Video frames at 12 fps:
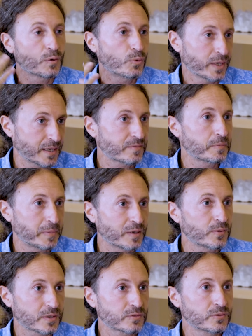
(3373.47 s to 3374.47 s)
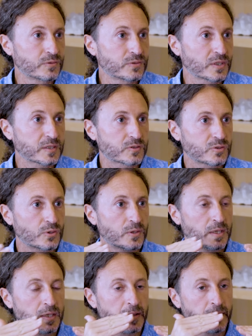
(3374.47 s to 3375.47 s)
we have a power to do that so
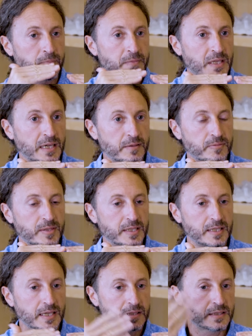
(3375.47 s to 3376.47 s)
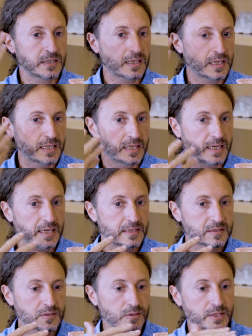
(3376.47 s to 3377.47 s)
I feel that and I ask,